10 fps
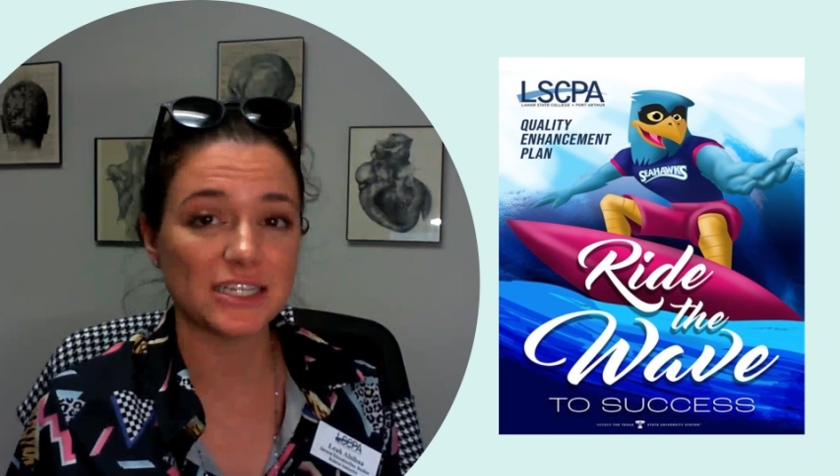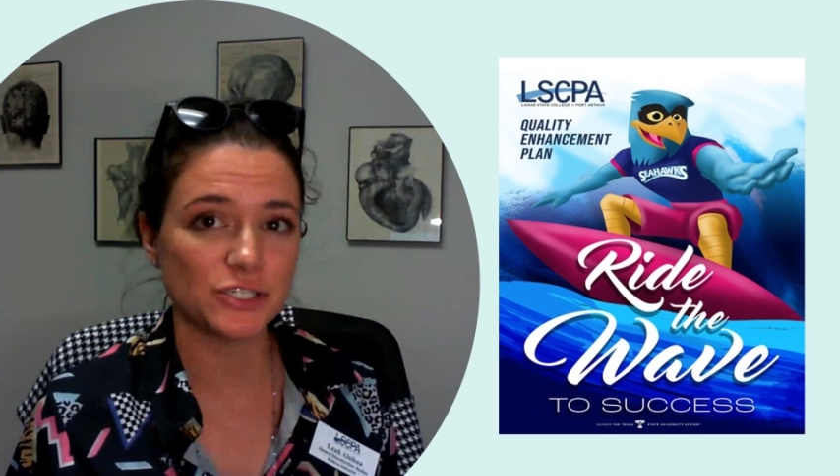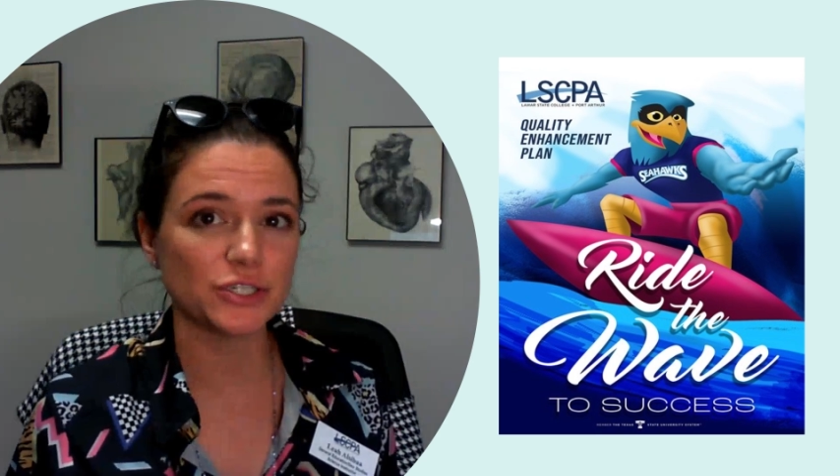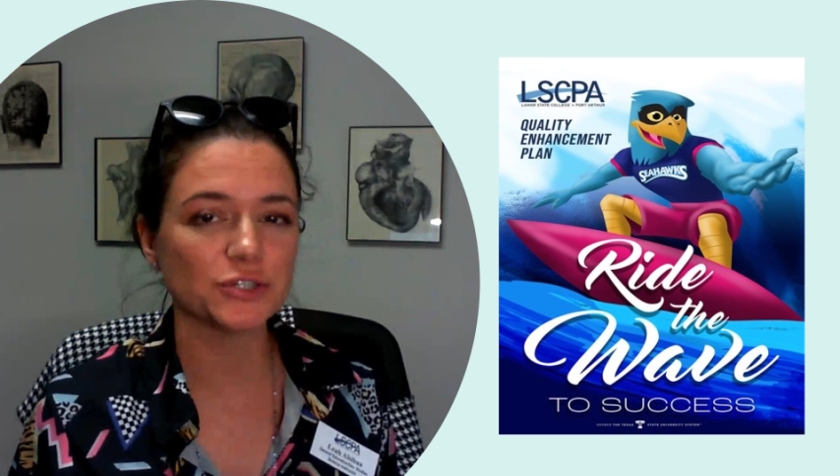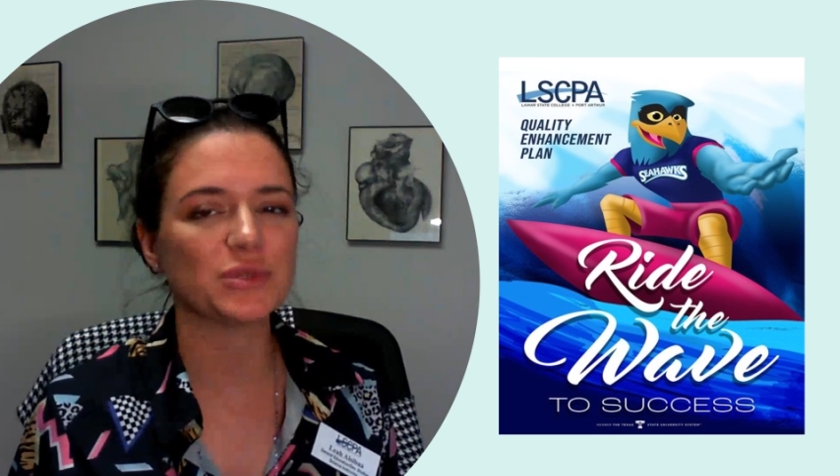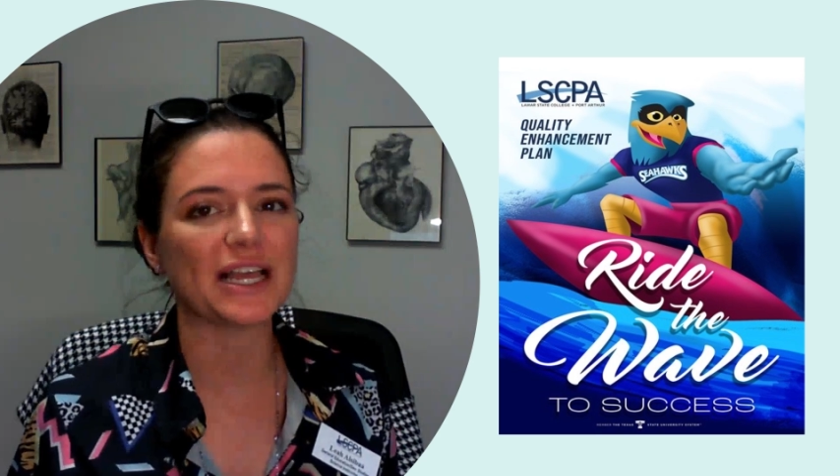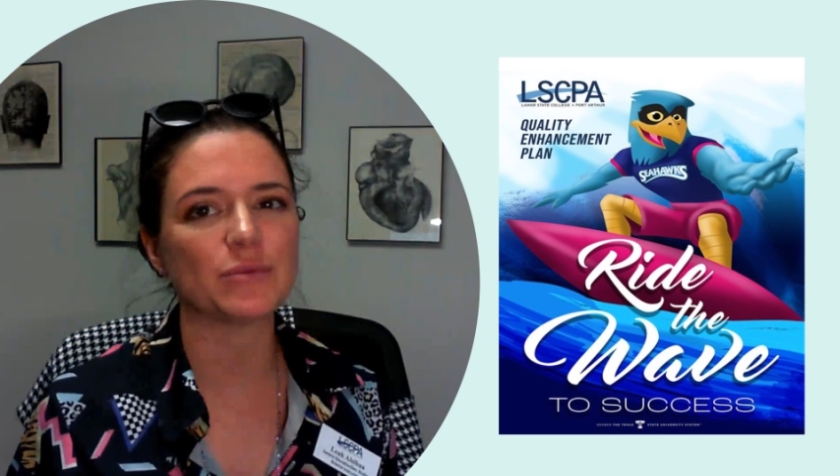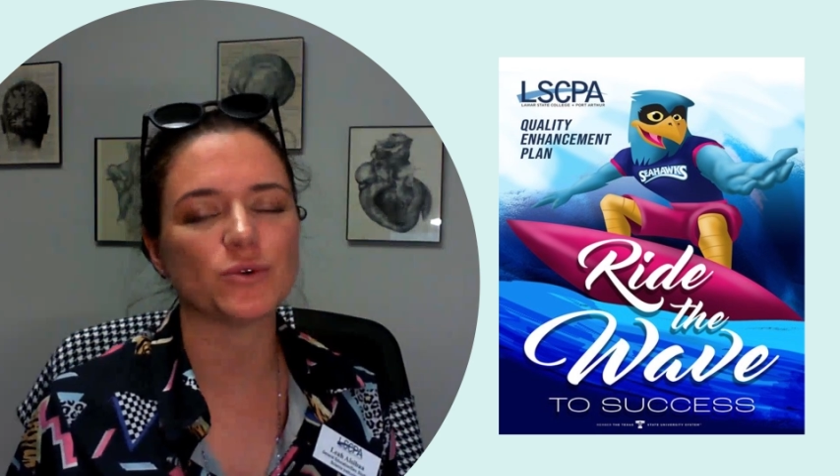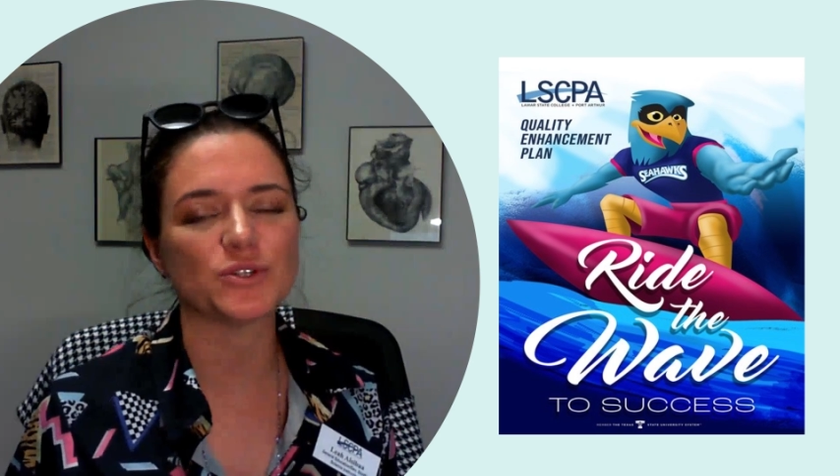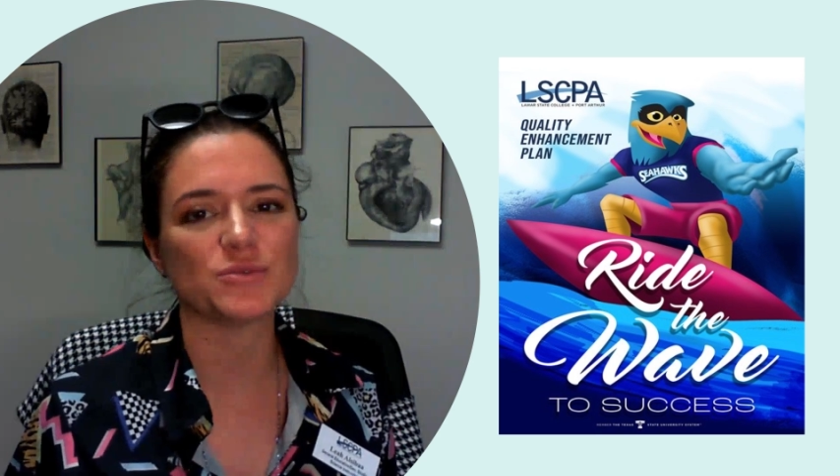into your
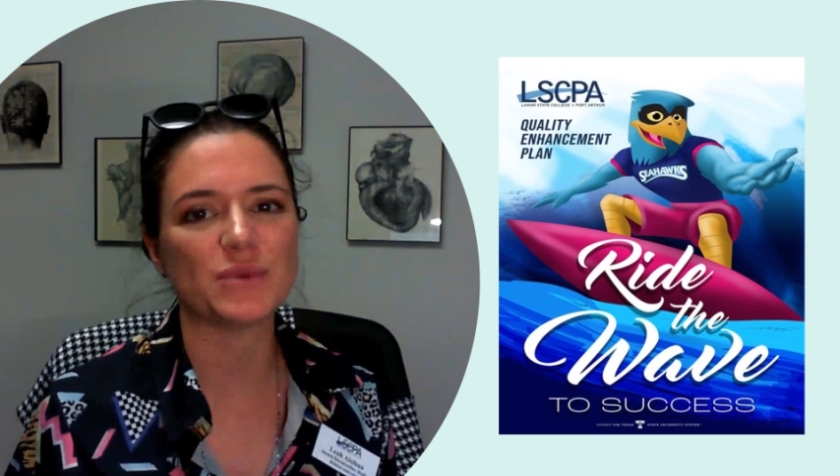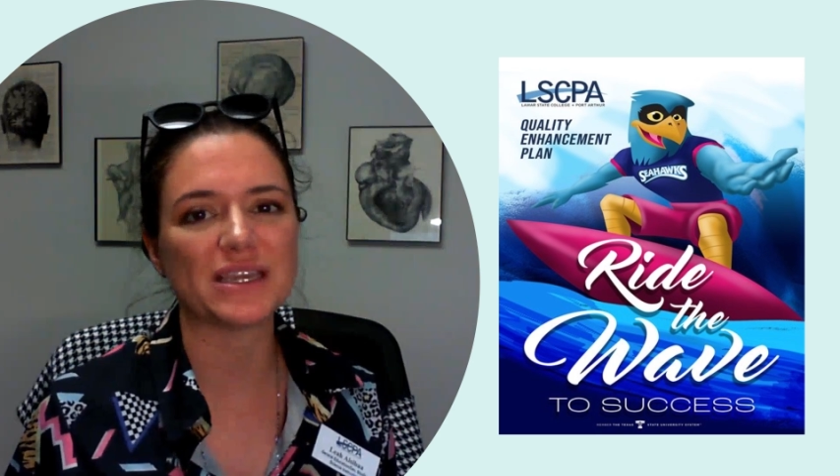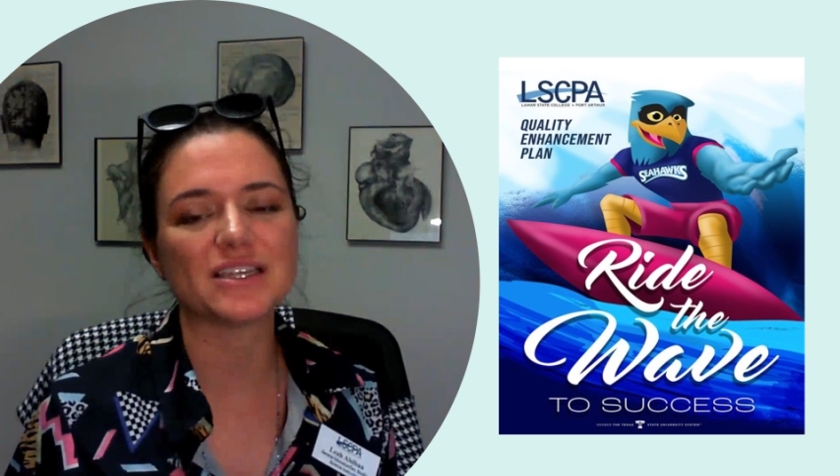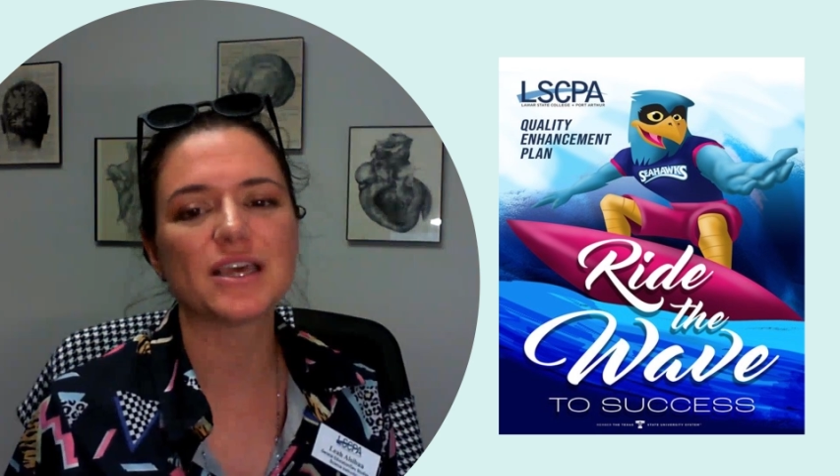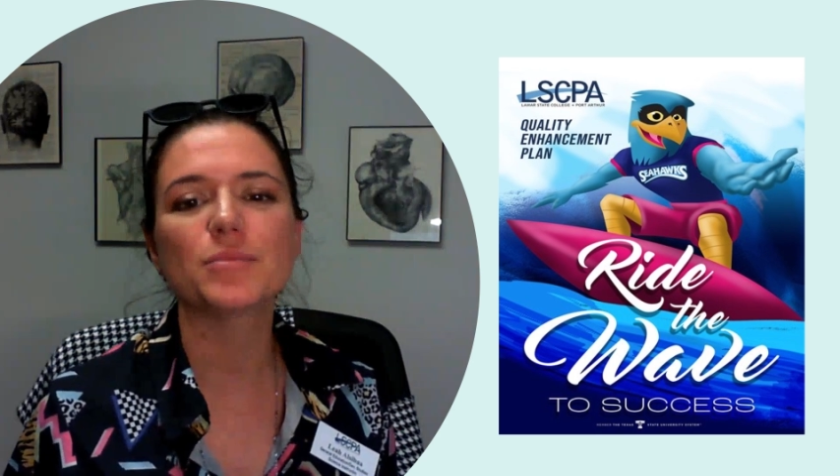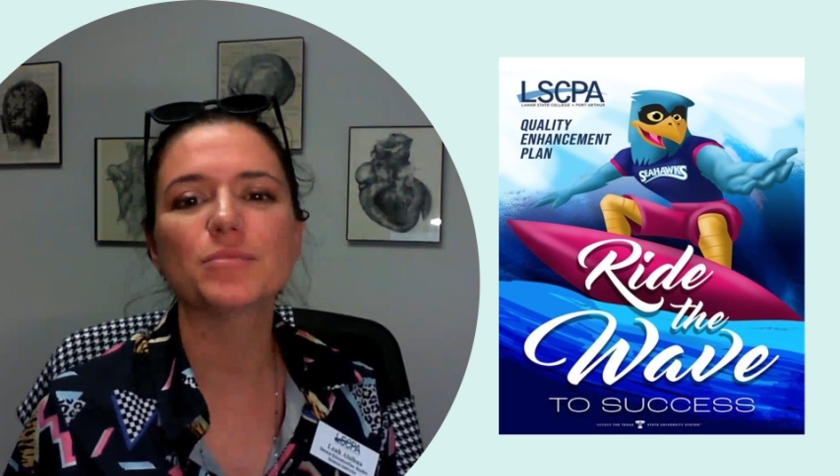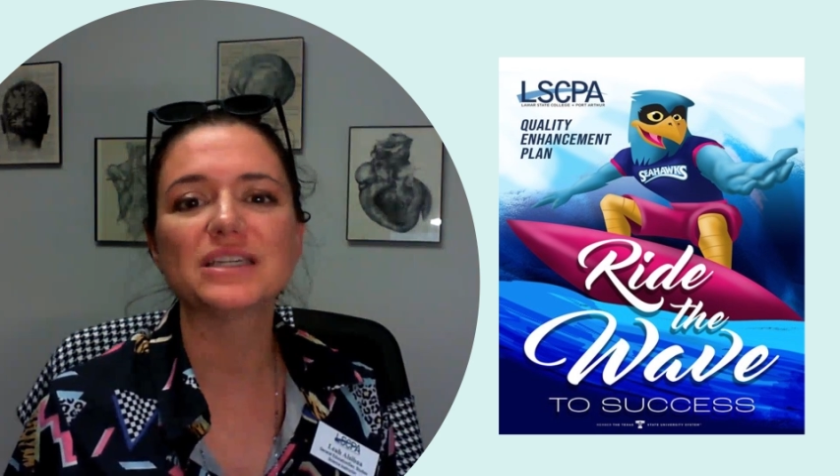Blackboard space,